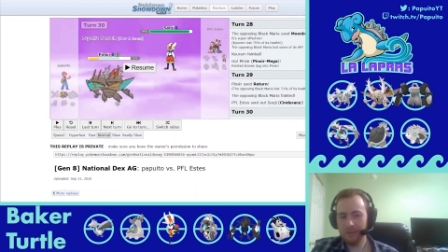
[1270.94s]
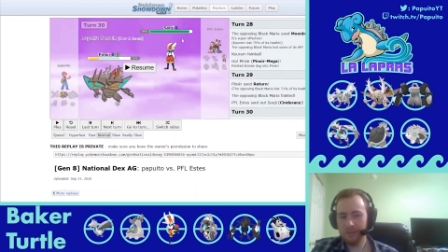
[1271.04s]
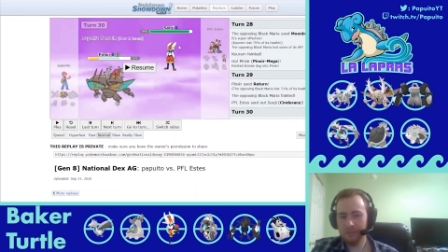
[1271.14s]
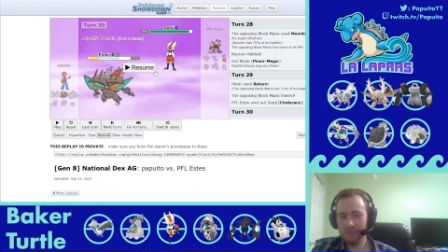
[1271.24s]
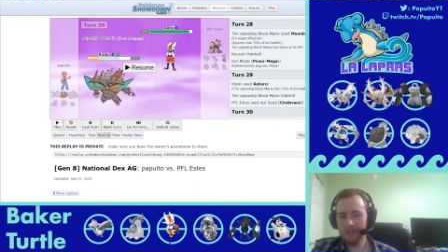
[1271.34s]

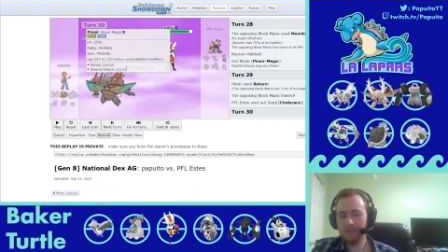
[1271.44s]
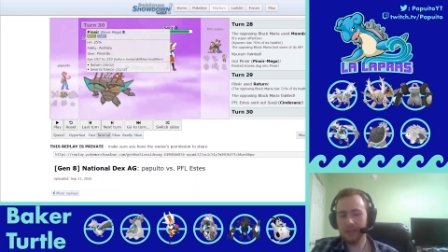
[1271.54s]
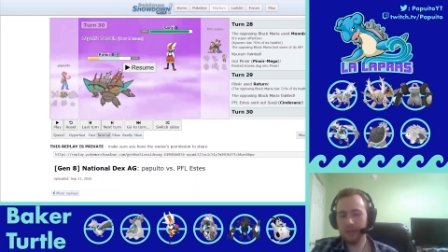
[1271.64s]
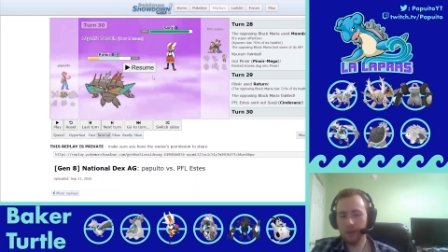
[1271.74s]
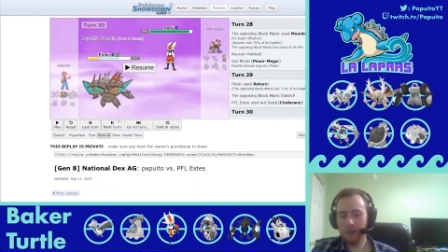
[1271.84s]
But if
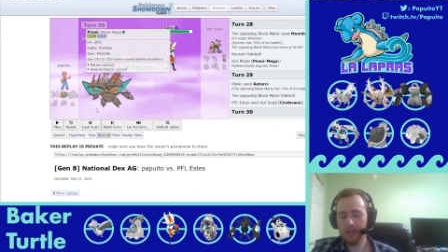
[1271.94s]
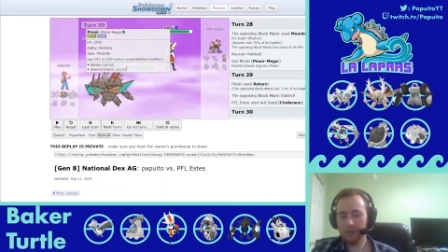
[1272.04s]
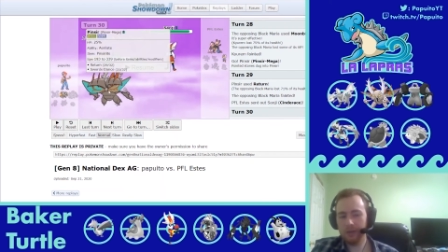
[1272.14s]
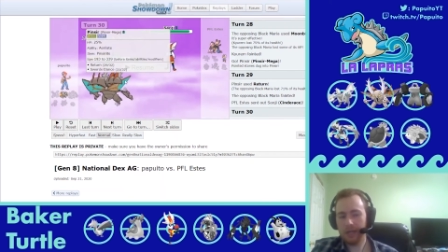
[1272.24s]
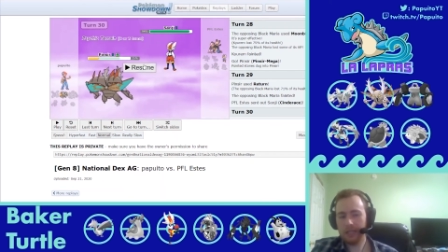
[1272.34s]
I called it
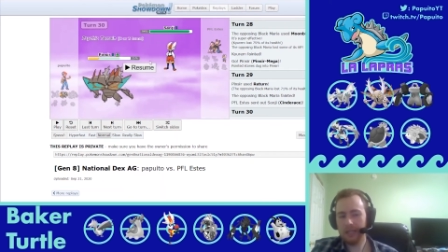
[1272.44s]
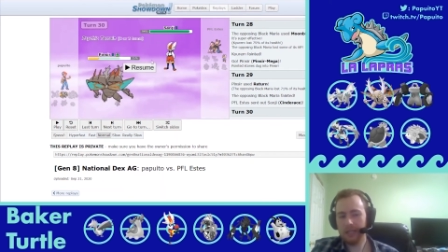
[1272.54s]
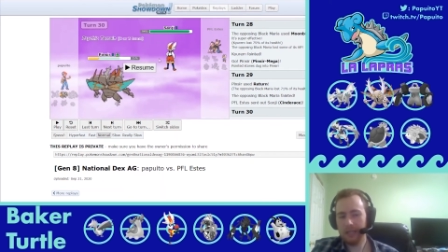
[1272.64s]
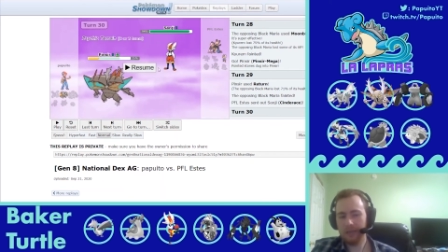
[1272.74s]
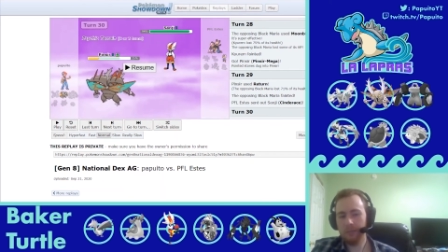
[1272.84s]

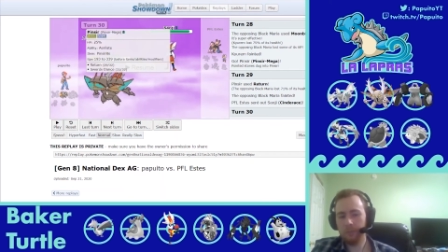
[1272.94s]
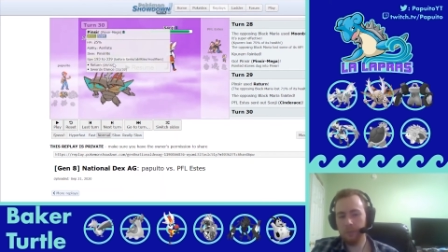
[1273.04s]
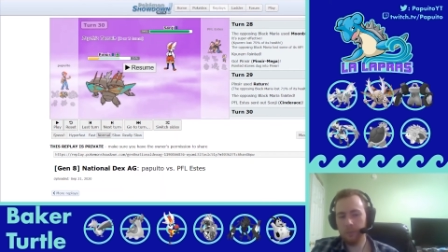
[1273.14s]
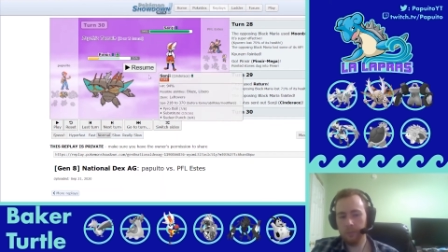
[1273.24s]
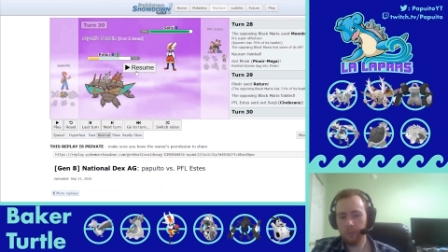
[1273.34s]
correctly, it
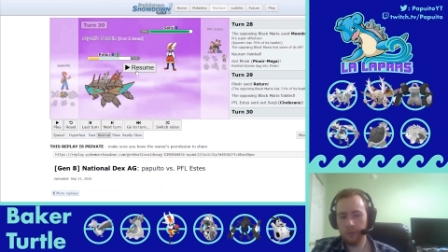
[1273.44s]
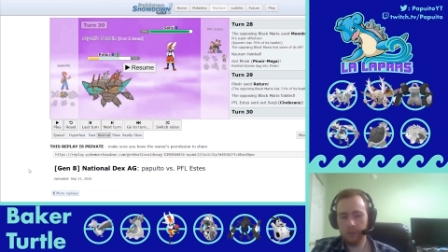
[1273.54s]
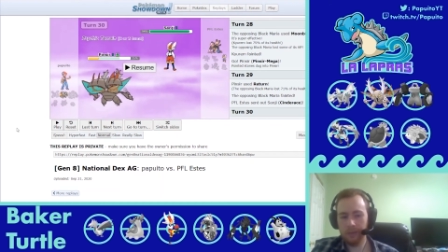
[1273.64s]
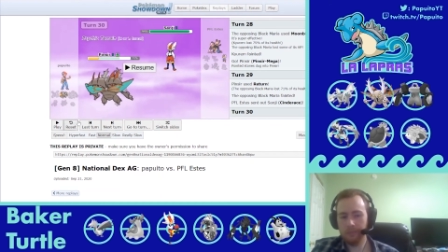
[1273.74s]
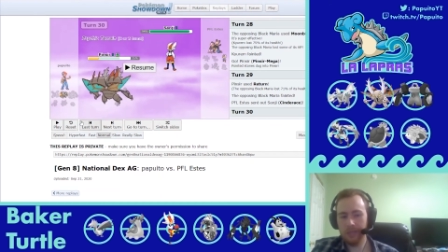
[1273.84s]
would
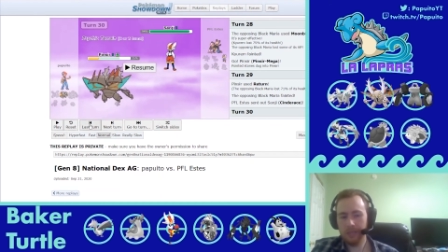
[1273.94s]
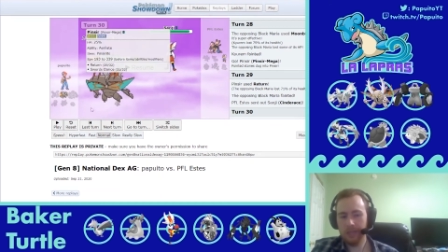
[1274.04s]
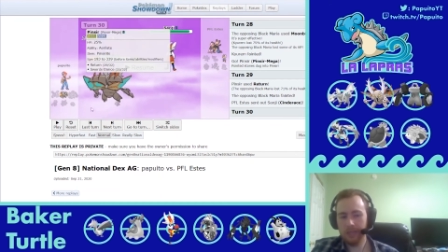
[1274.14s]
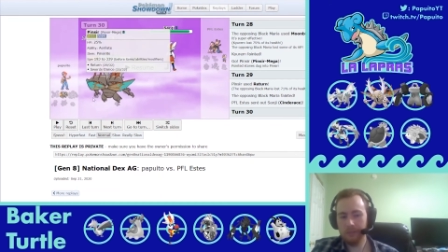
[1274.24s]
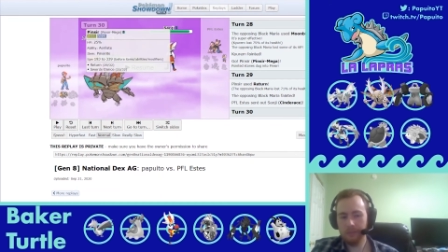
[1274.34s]
win me the
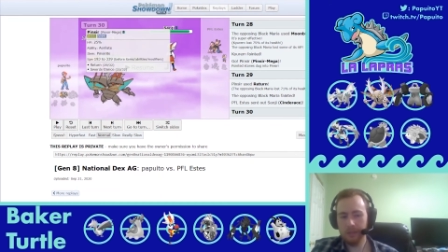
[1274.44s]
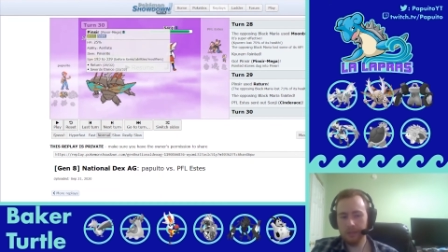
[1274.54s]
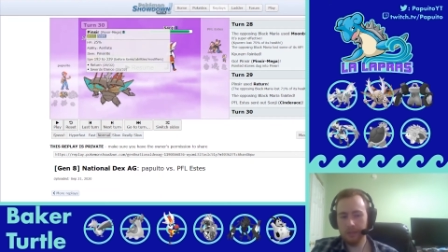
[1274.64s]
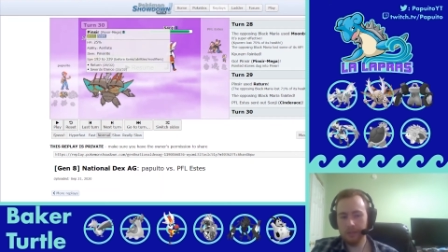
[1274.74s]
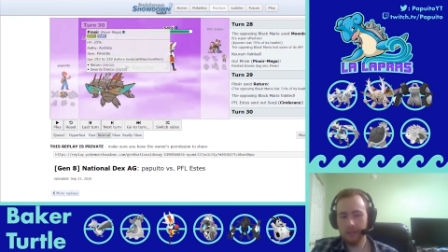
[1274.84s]
game.
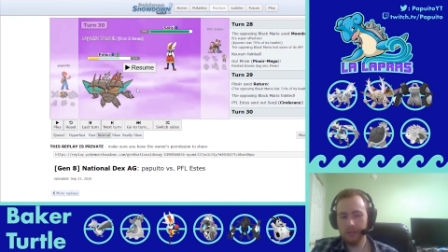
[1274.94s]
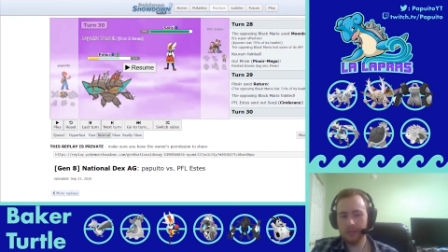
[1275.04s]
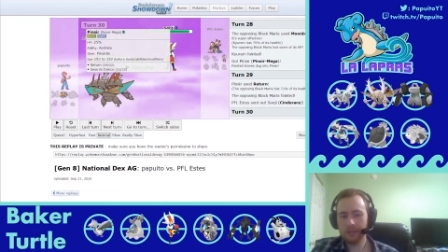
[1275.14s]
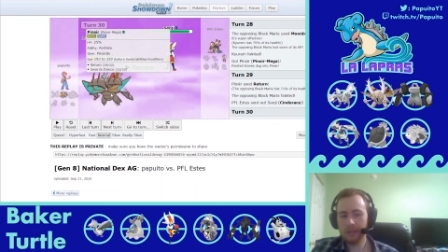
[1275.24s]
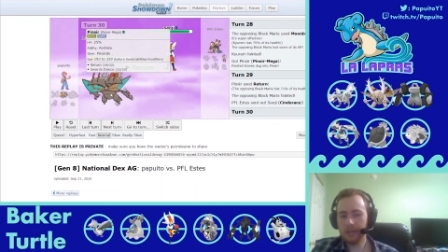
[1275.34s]

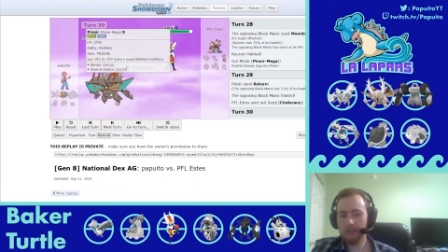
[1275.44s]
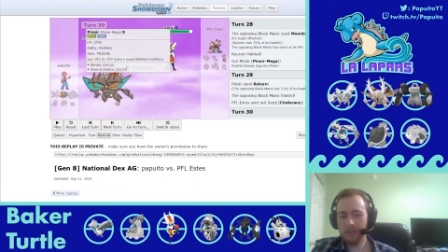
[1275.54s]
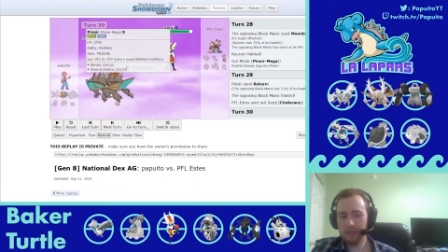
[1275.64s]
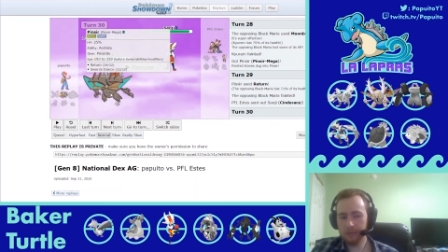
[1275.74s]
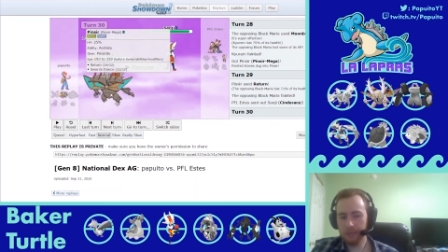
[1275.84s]
So I thought
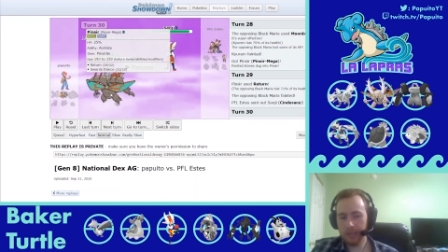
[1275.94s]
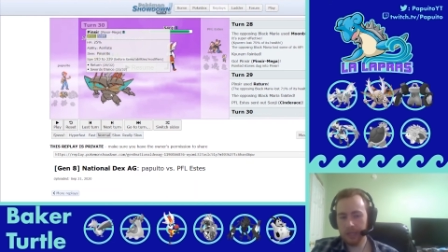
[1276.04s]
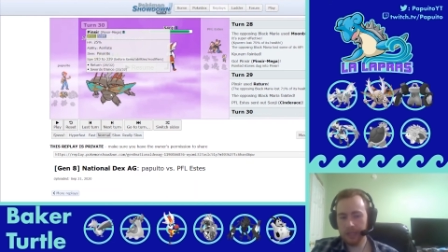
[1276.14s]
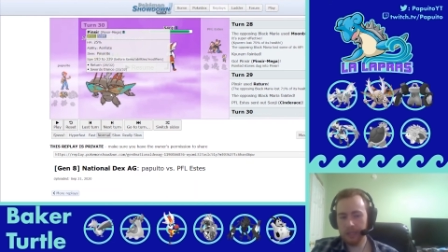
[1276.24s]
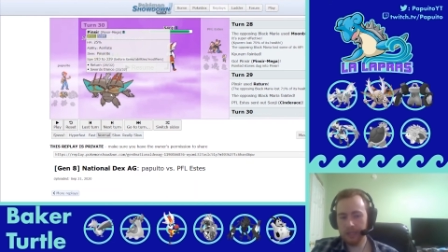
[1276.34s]
about doing
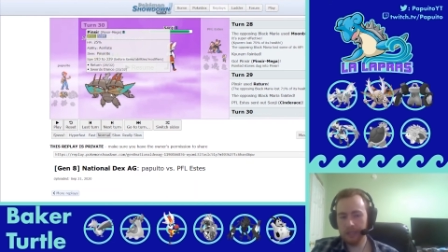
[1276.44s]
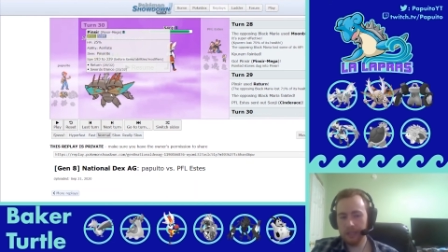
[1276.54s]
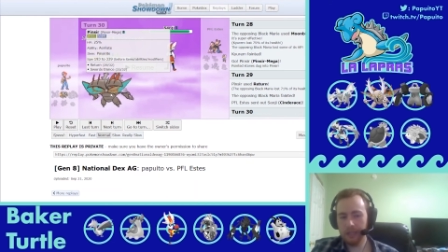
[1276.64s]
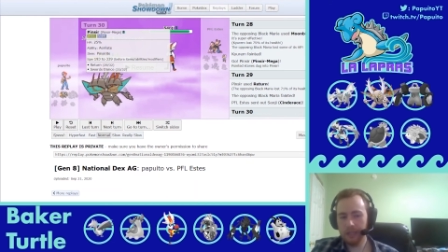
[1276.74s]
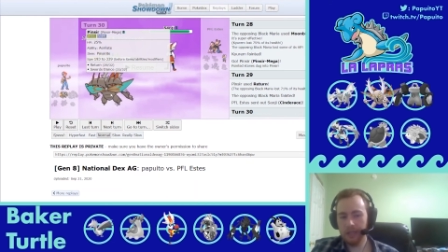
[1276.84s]
that.
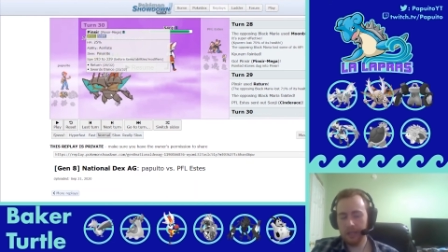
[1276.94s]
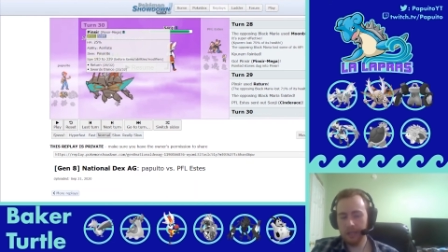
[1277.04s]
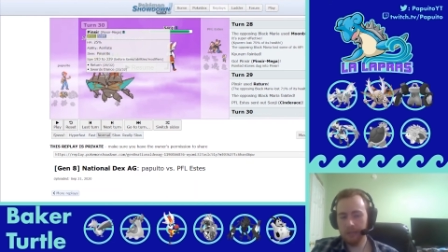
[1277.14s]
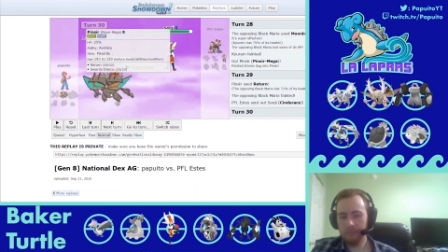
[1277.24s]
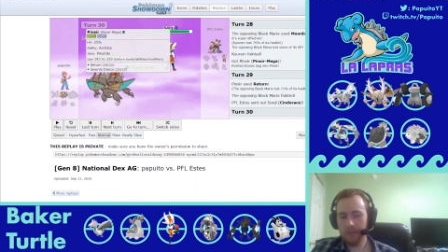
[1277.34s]
And
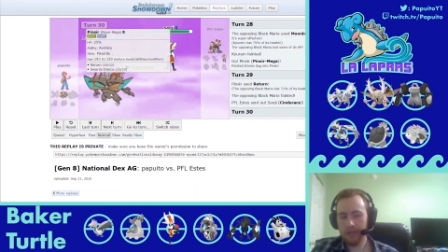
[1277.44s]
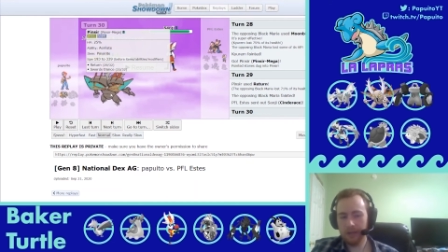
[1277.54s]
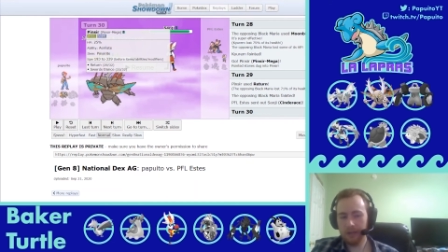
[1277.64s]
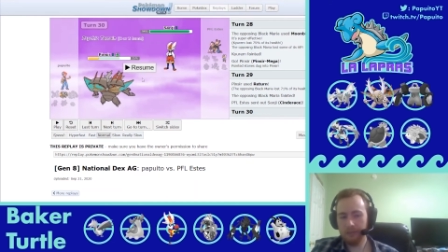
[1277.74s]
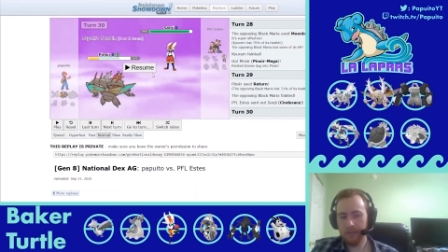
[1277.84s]
then my
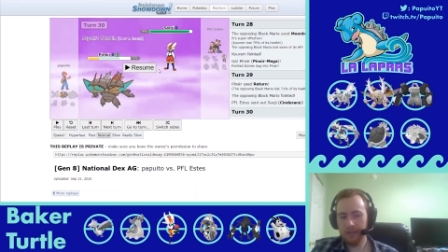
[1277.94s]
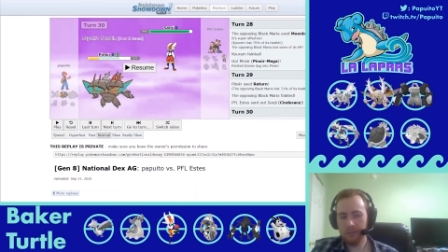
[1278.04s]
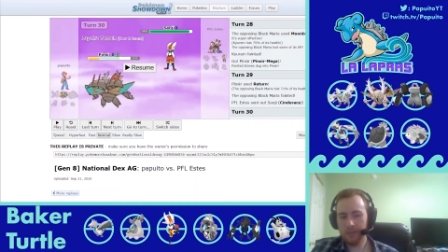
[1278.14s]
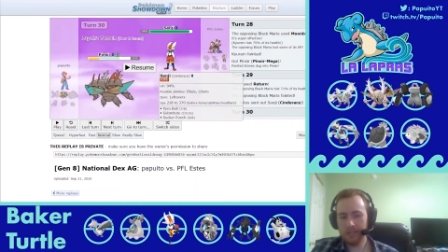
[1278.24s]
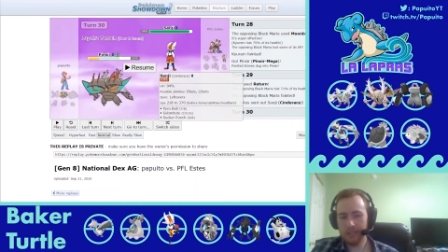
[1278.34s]
other
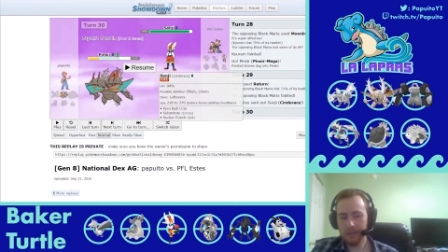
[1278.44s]
plan was